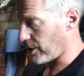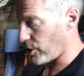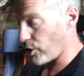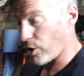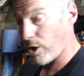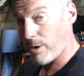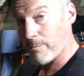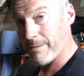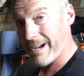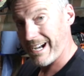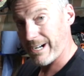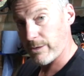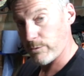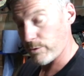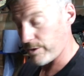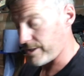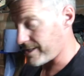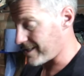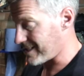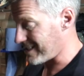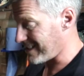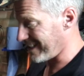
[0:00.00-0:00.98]
not
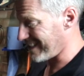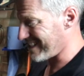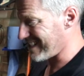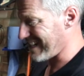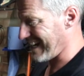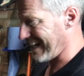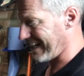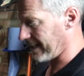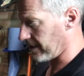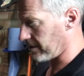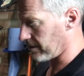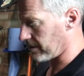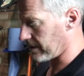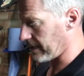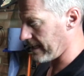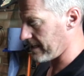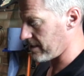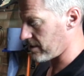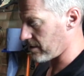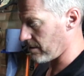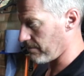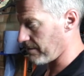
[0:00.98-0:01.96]
backwards to the tank.
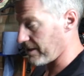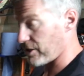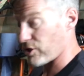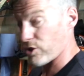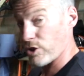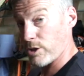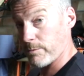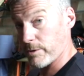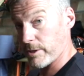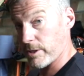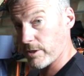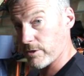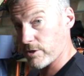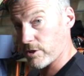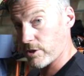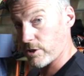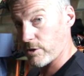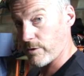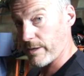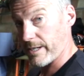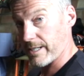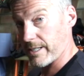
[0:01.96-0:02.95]
Okay, so make sure you put those on
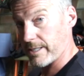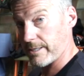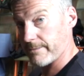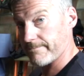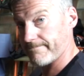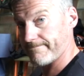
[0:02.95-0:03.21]
correctly.